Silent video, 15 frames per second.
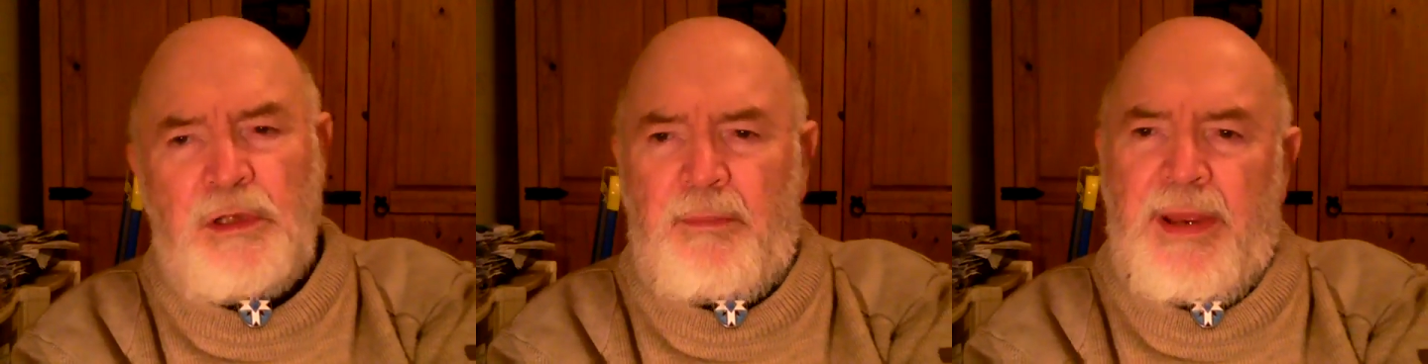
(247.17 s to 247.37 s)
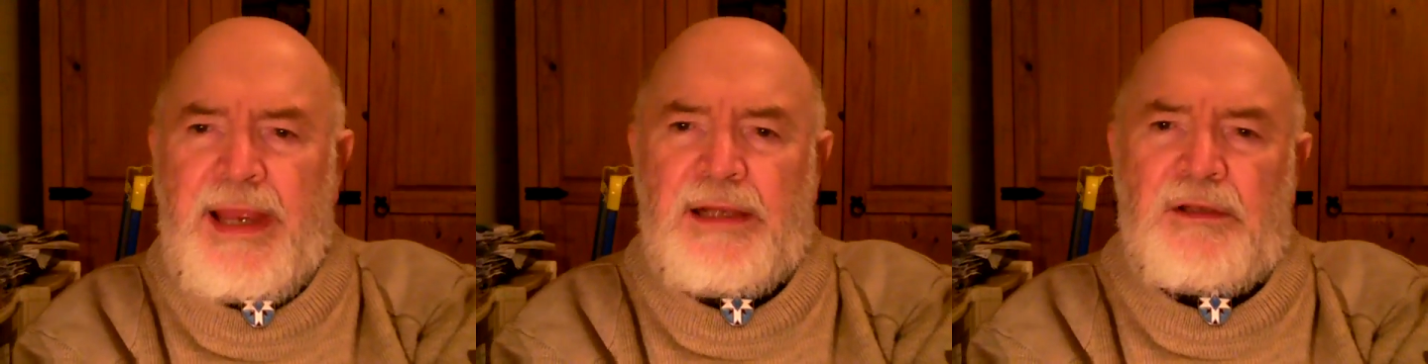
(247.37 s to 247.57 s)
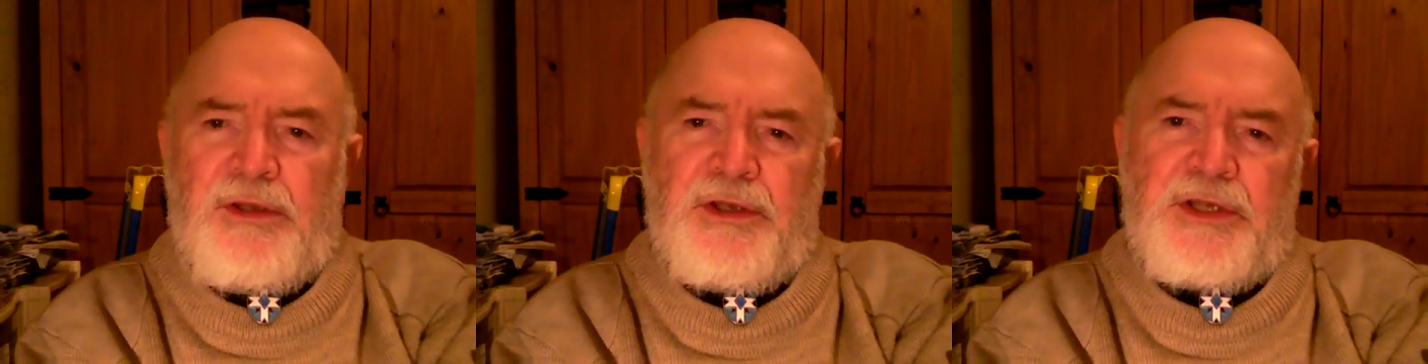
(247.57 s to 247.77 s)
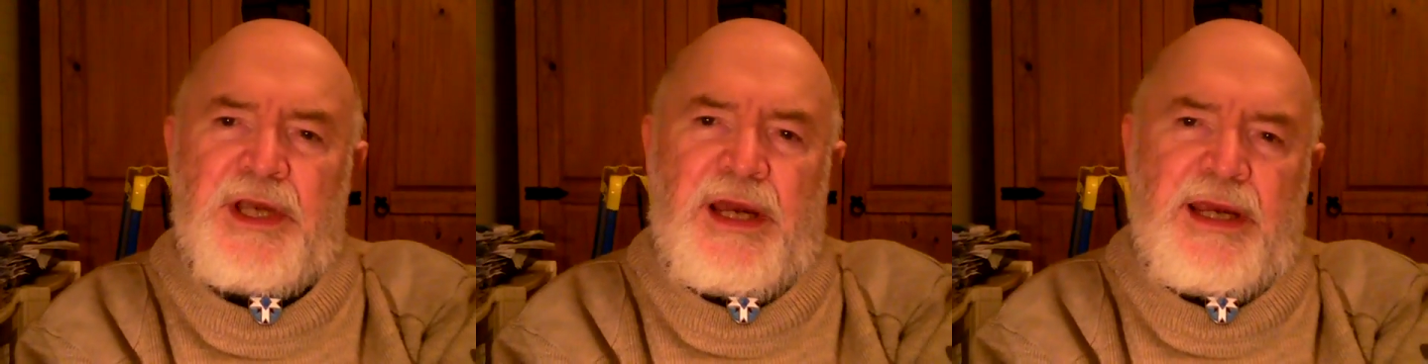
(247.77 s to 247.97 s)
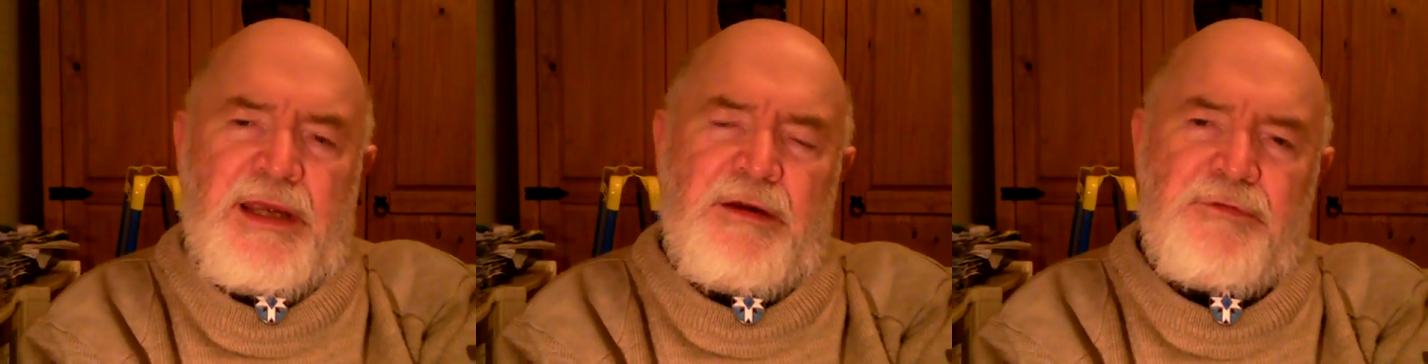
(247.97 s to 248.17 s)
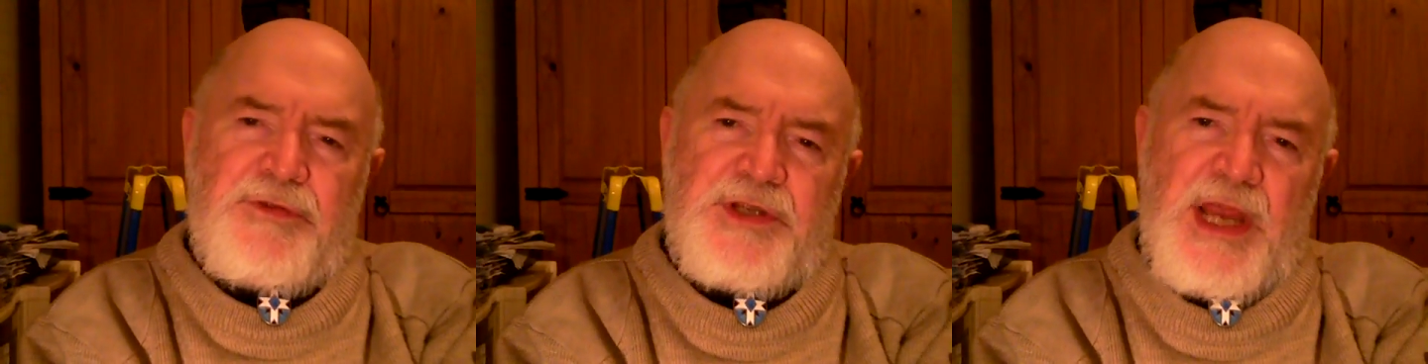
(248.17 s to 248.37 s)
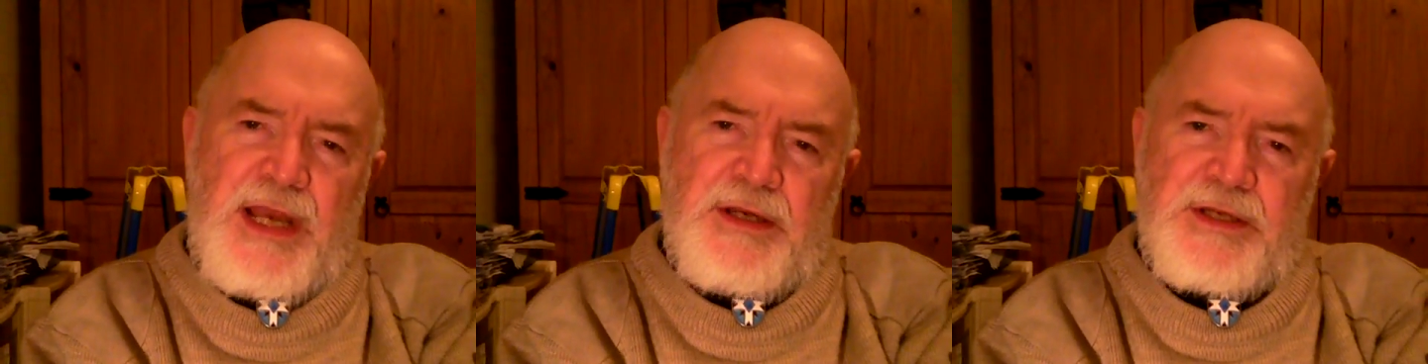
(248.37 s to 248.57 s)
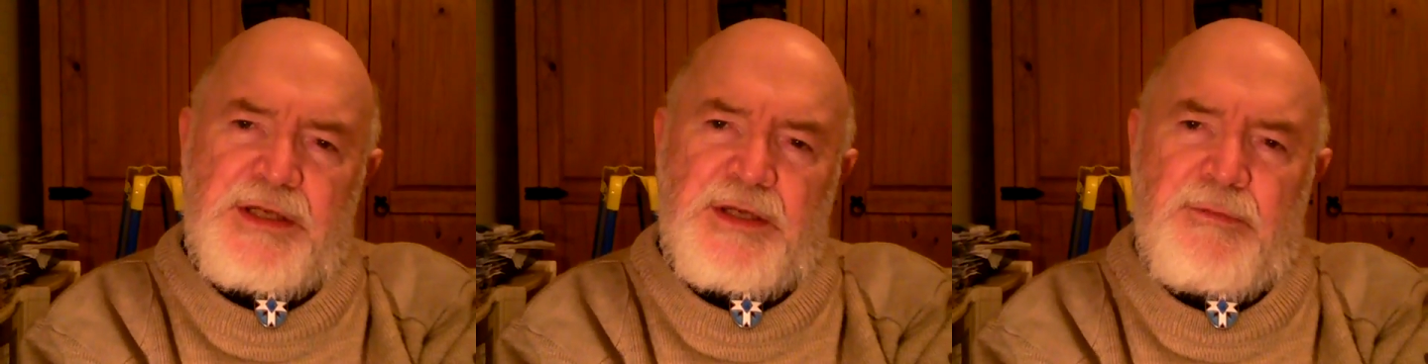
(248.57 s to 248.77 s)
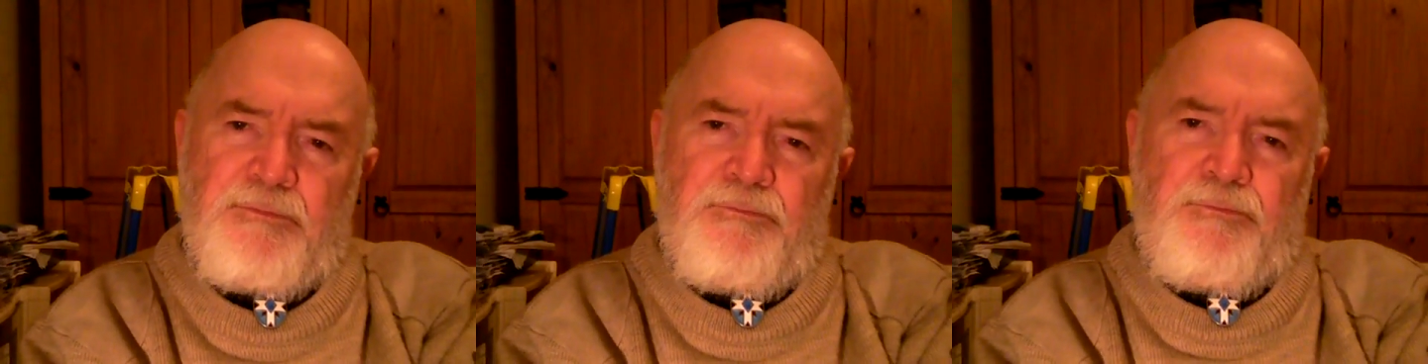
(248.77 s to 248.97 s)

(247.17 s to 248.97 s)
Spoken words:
the mail that I have sent